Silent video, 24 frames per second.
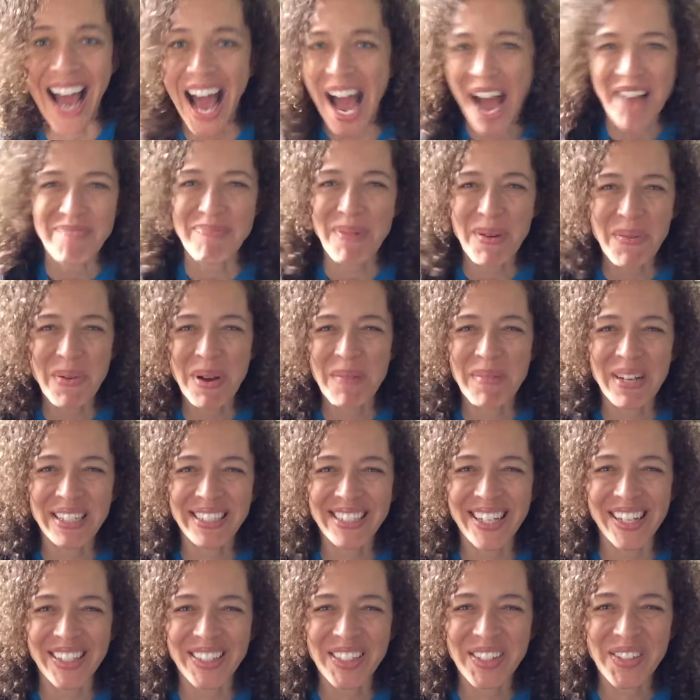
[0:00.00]
Happy
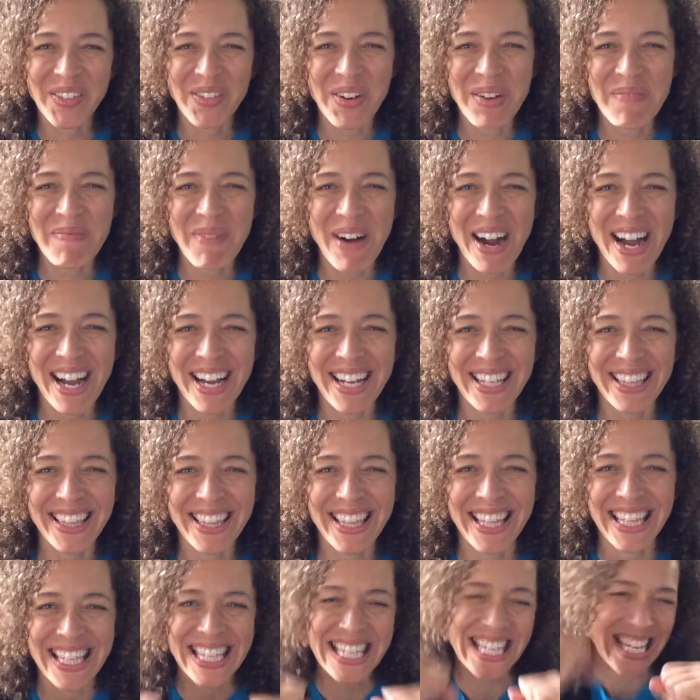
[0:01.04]
Women's History Month.
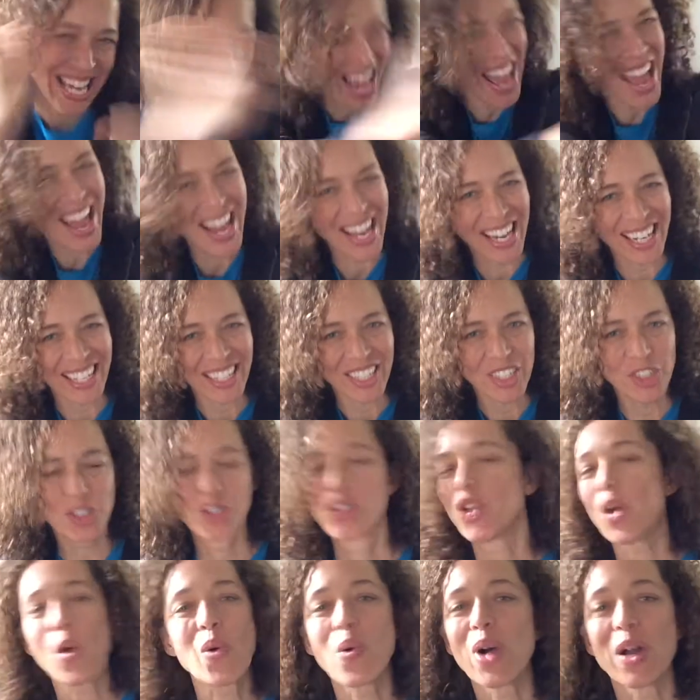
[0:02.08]
Yeah,
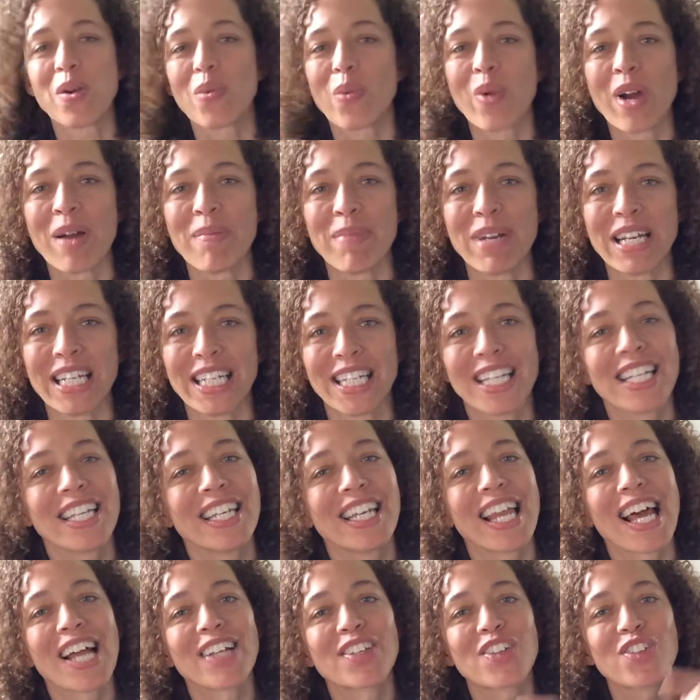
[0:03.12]
do it, women.
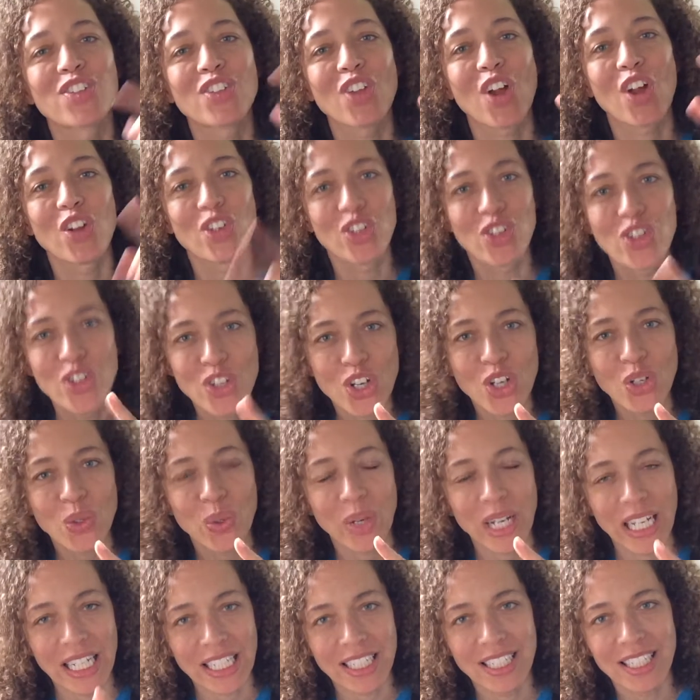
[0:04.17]
Let's
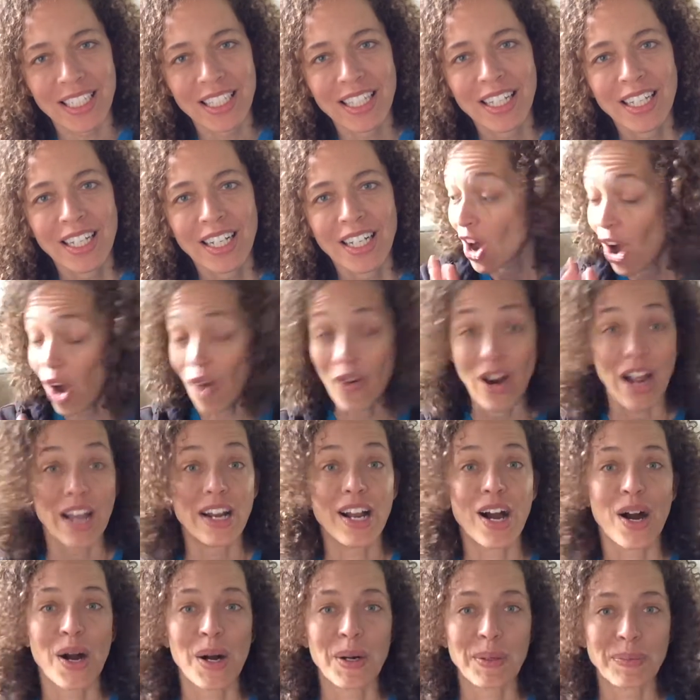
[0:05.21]
do it. All right.
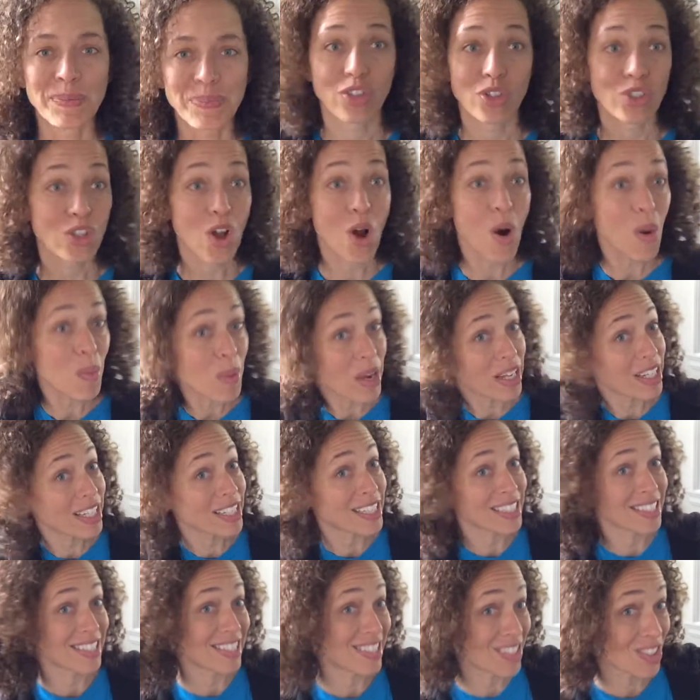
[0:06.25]
Oh my
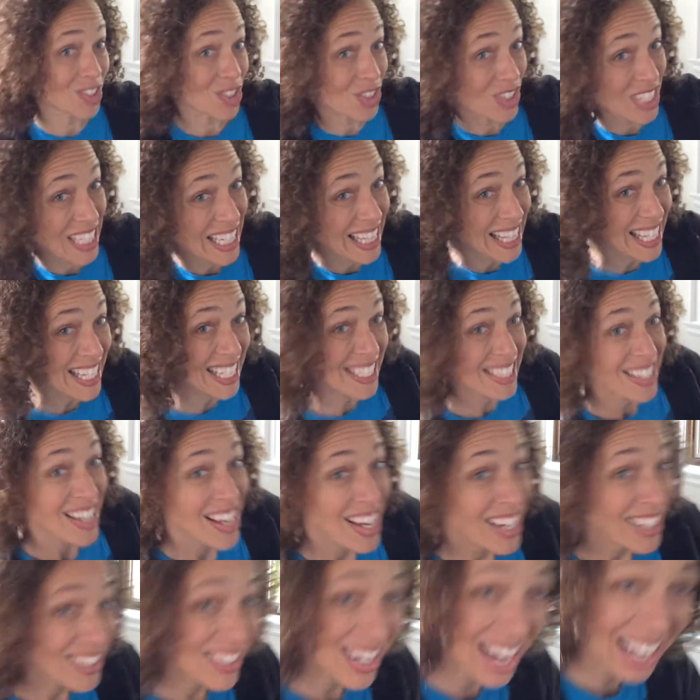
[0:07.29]
goodness. Did you see this?
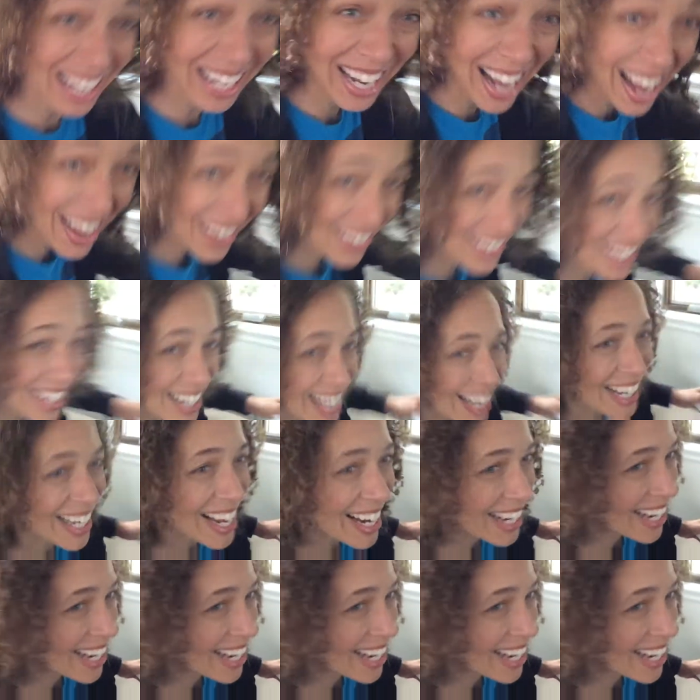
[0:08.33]
Check it out. I got